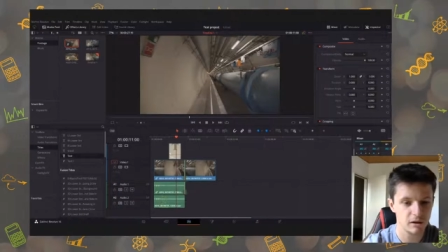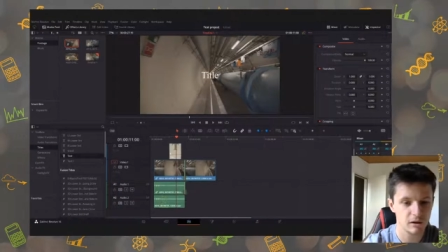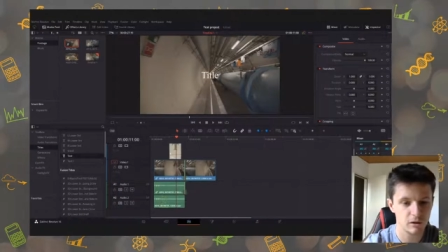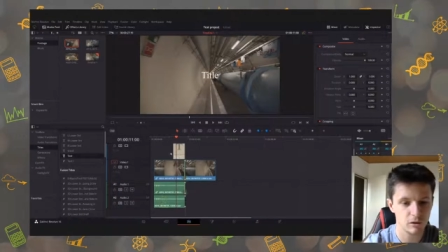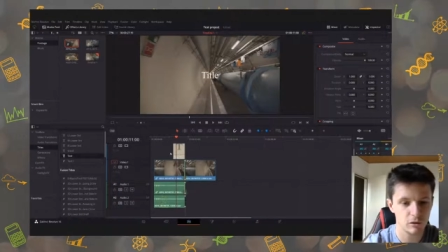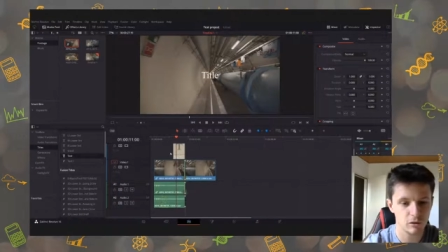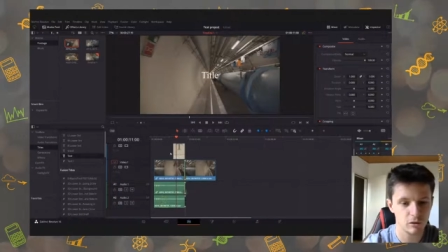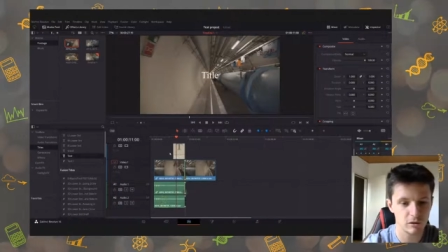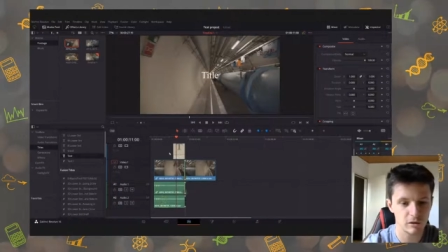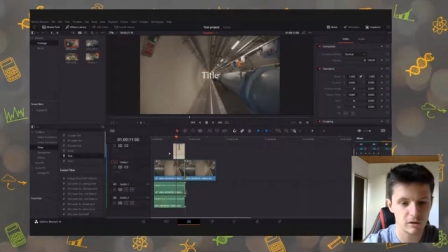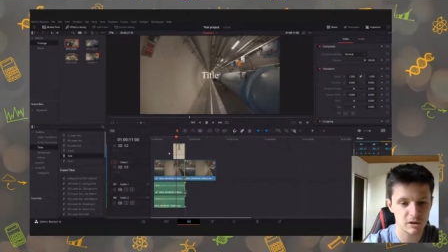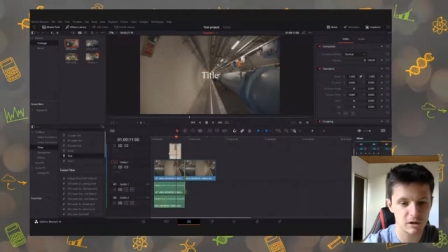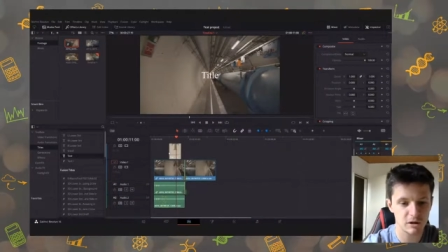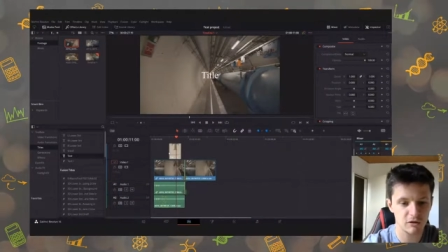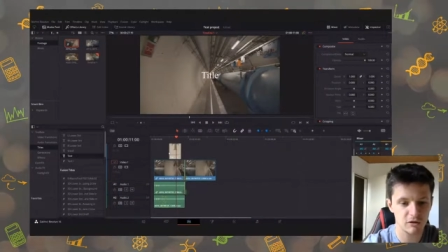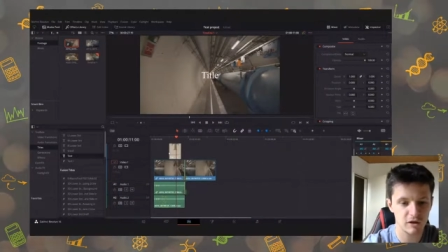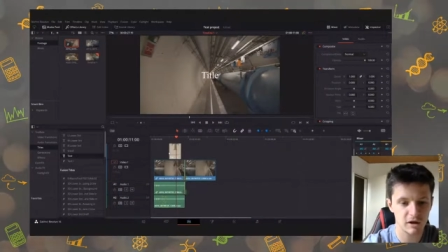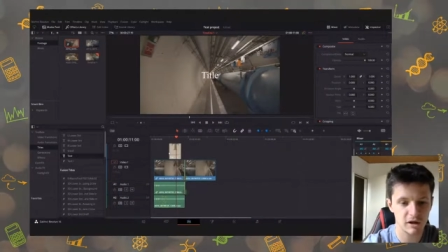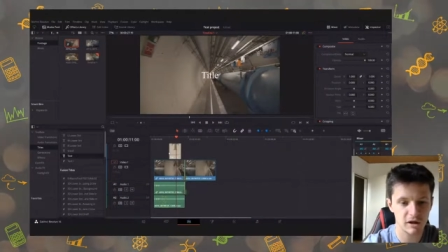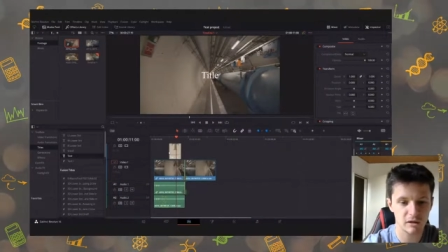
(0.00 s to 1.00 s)
You throw it
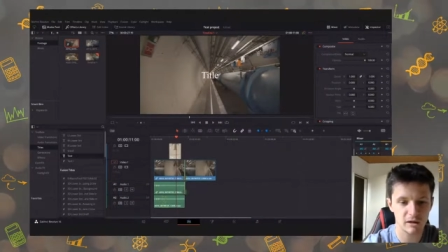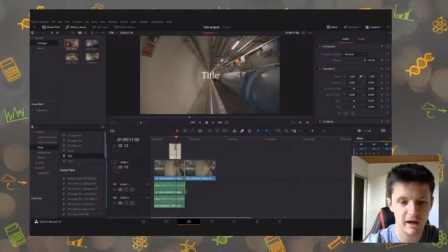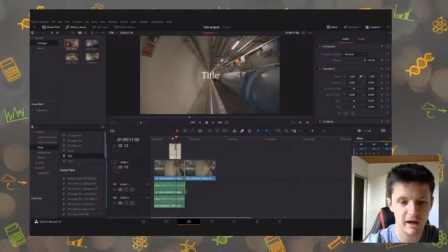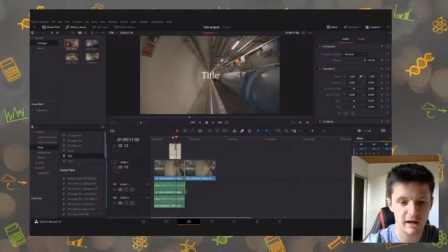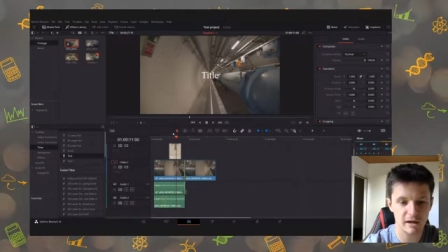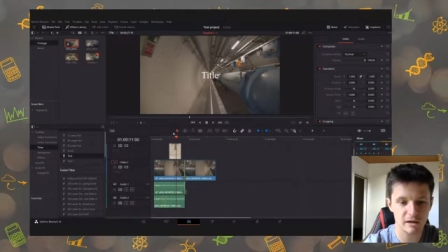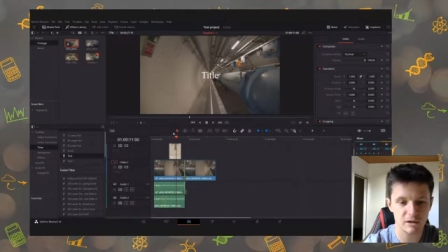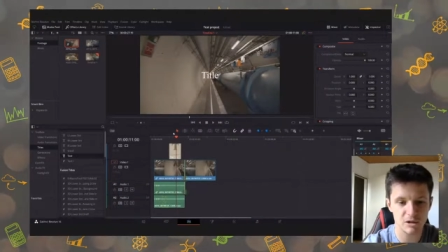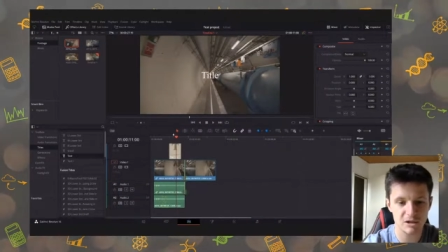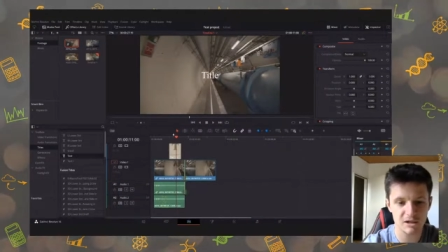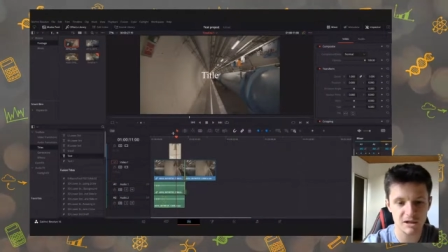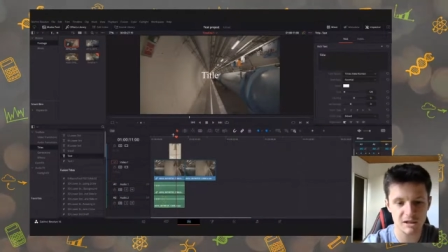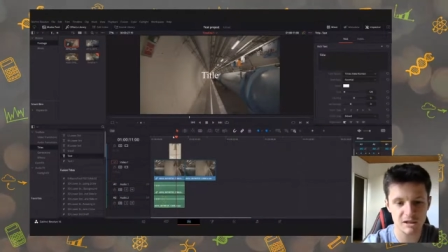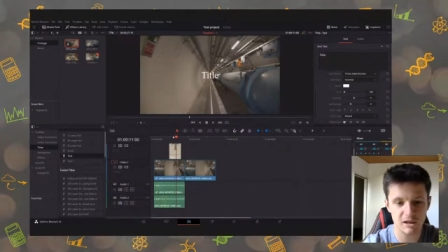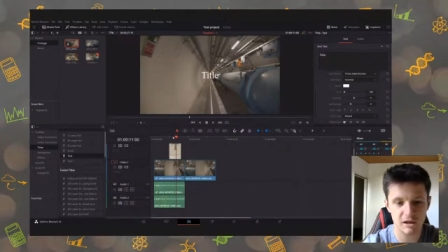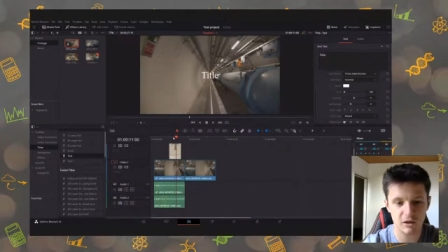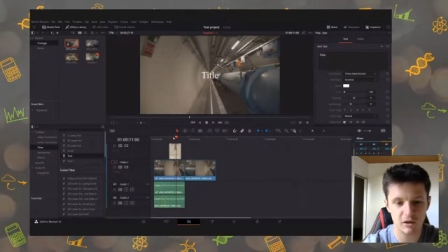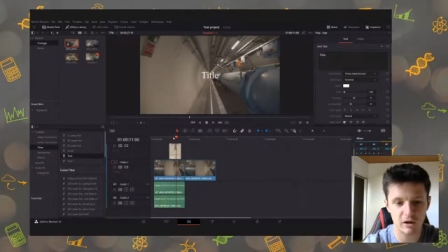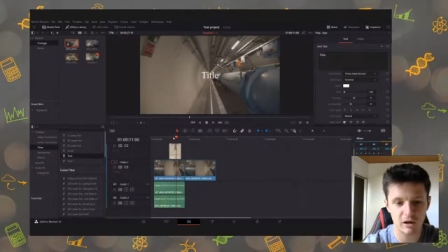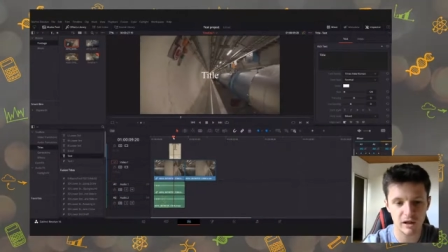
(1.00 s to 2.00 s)
over, it'll add just as
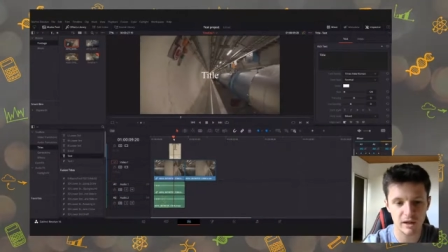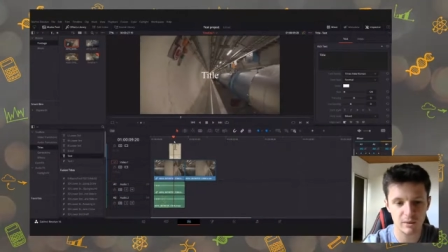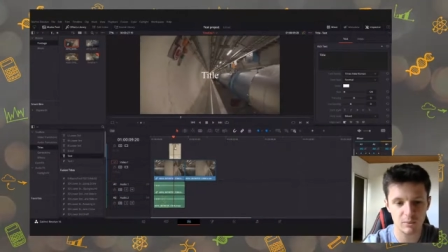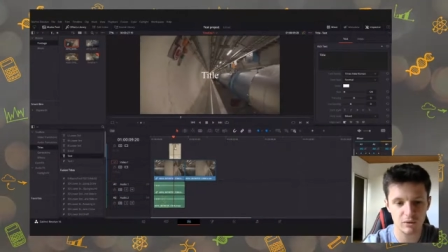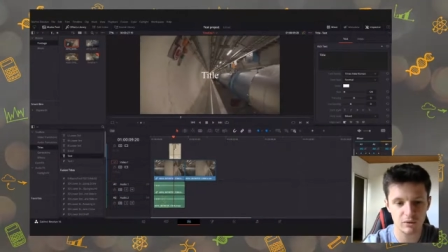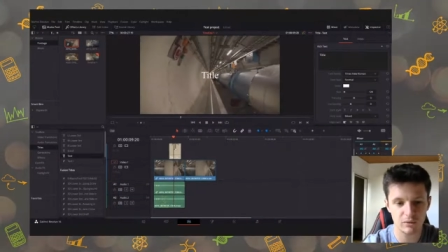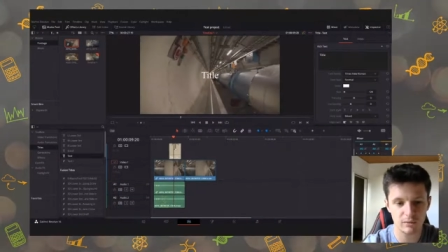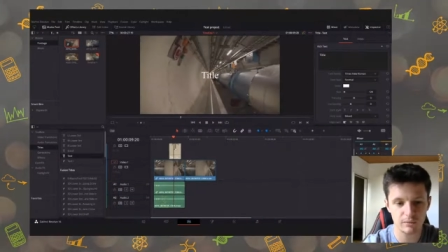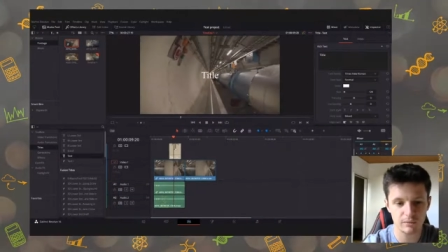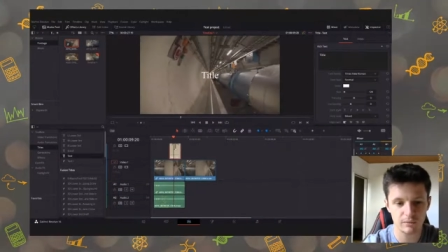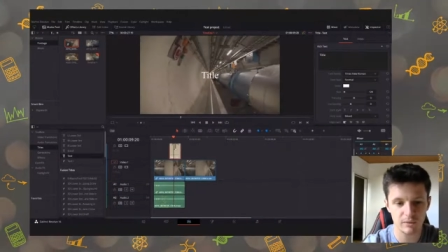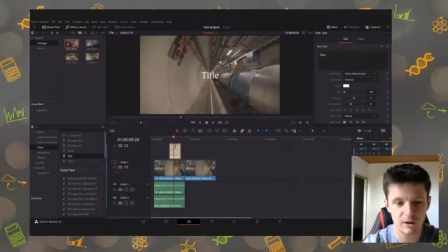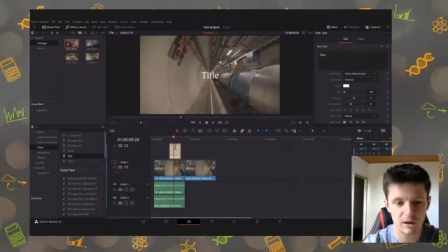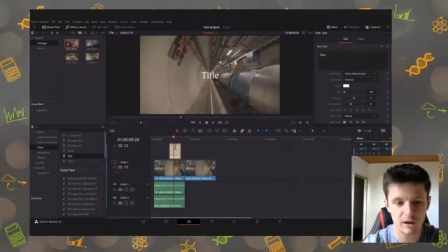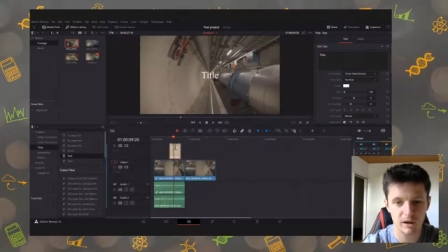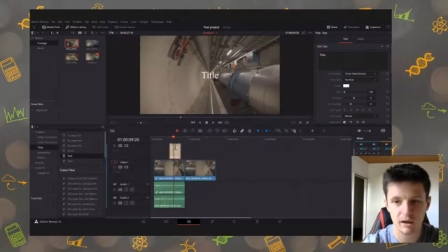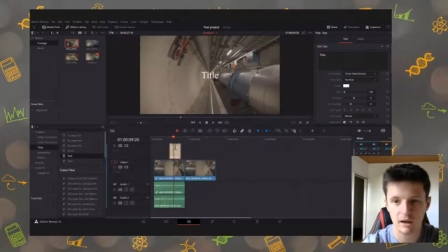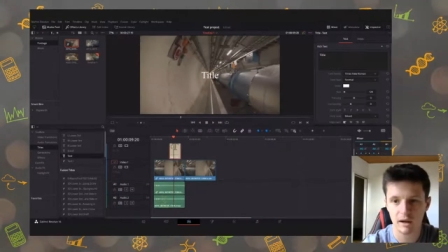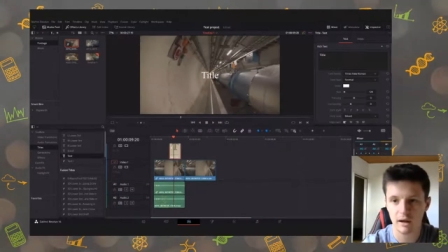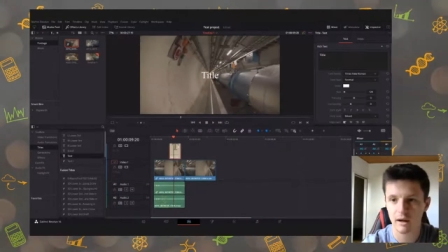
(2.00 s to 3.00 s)
another clip.
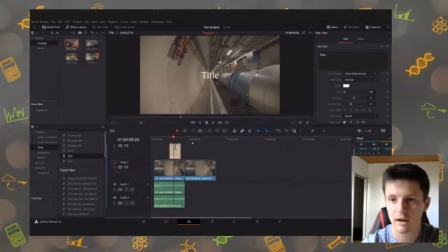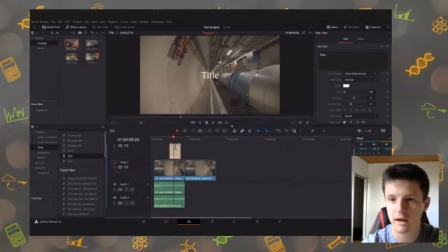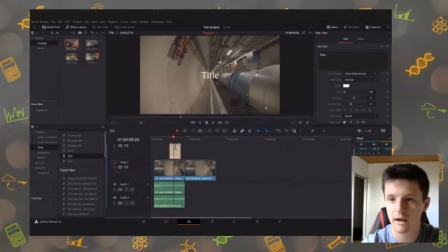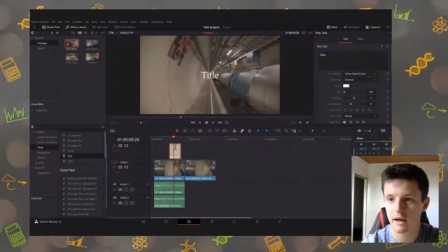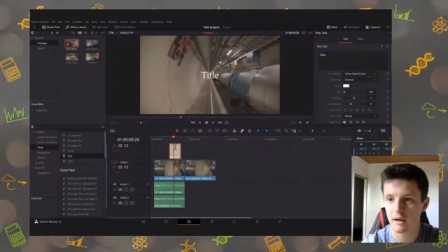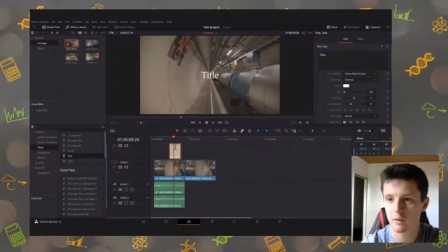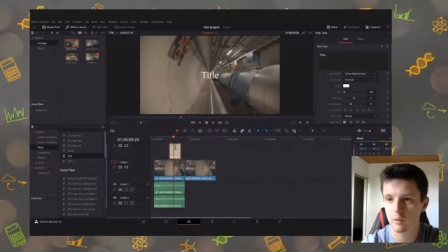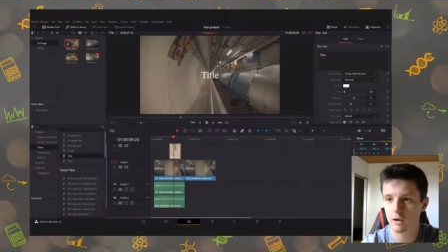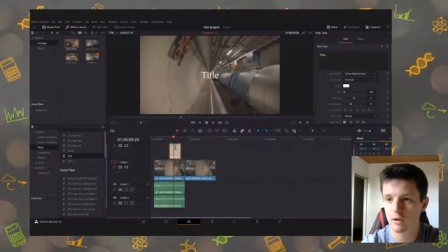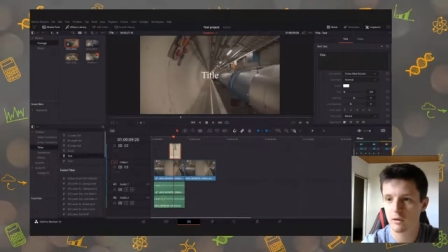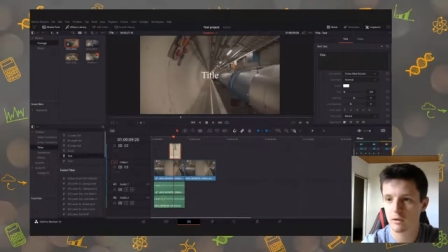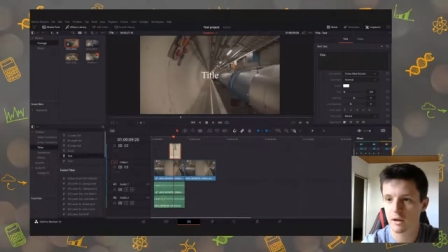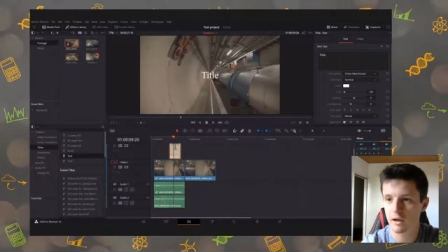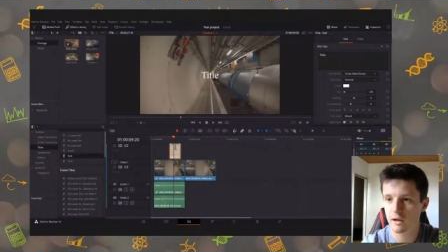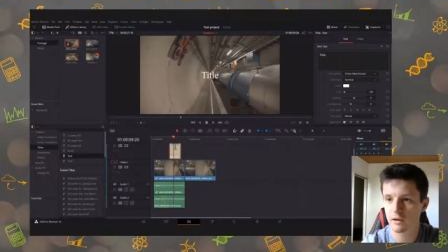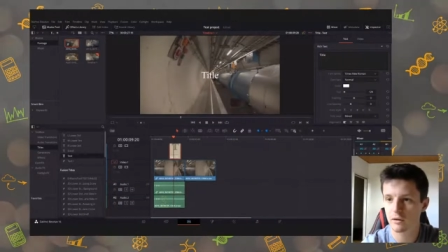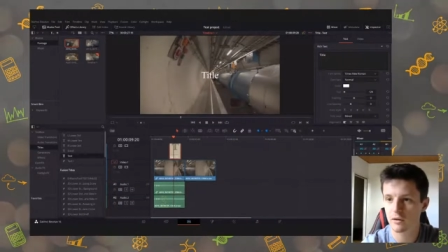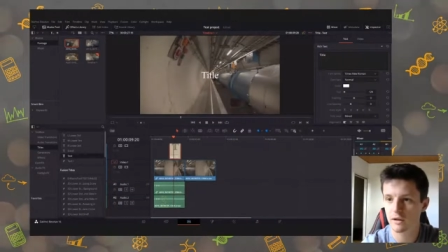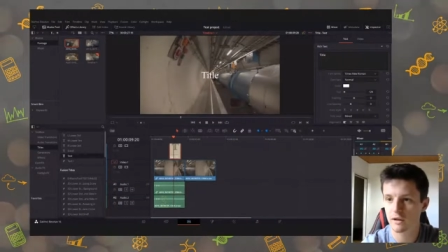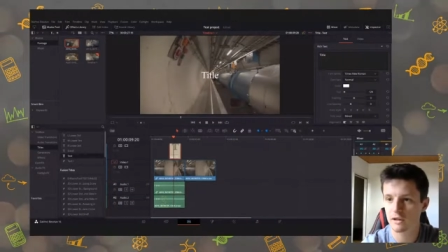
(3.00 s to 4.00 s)
And when you
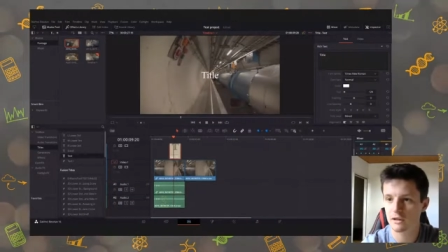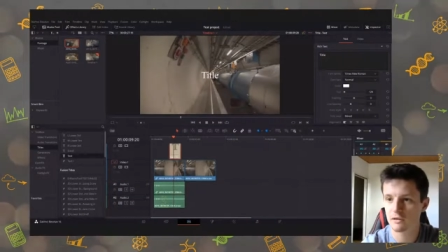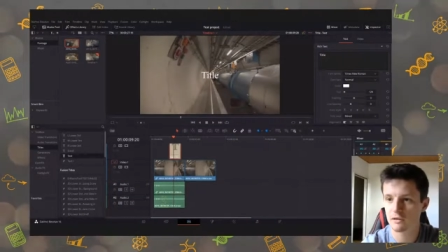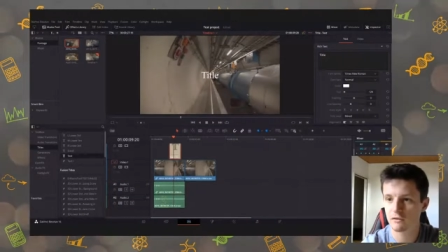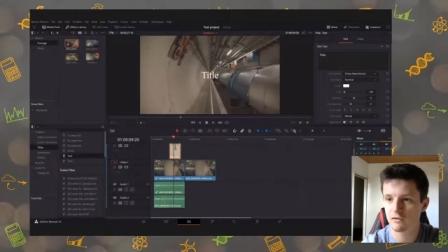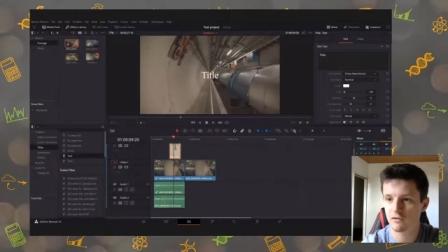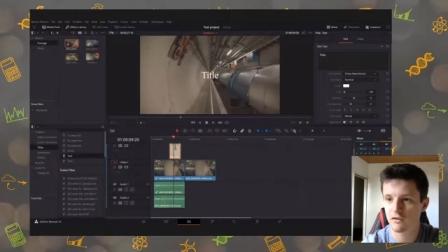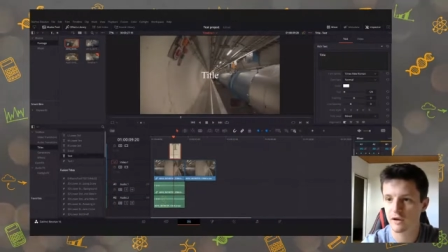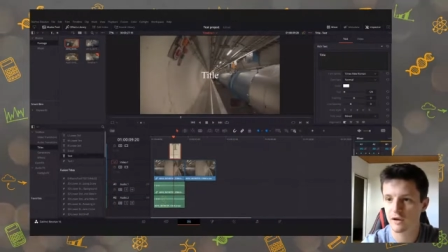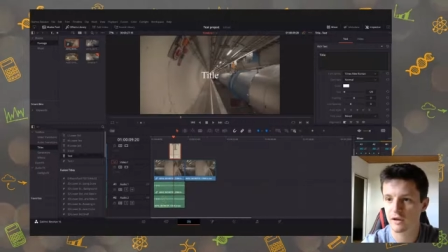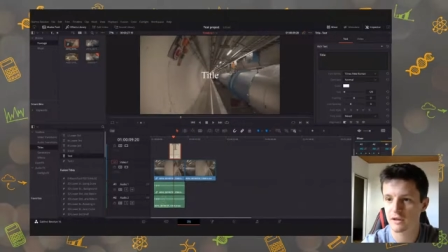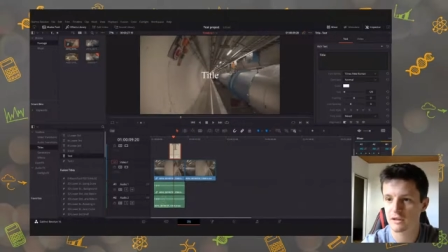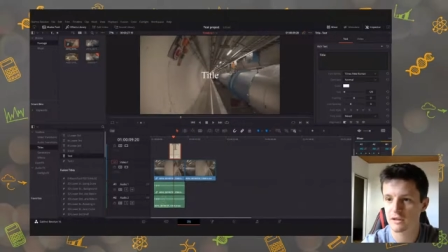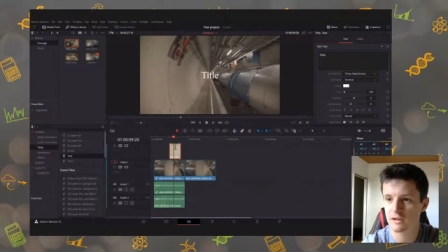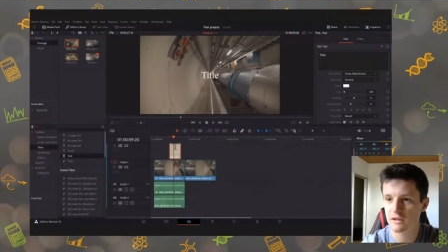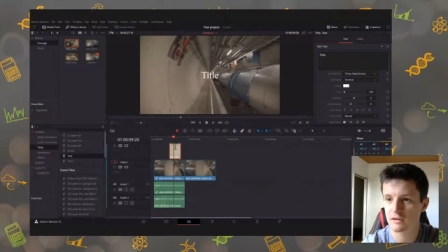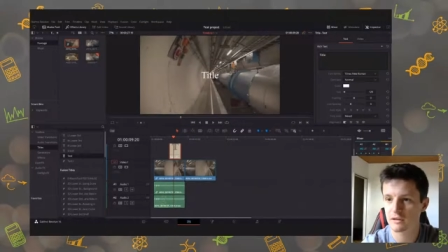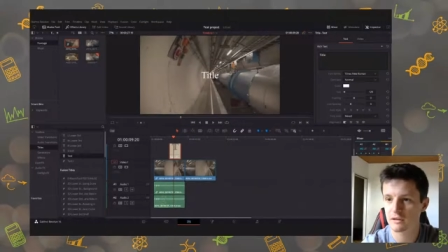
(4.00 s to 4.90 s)
click on it, you'll find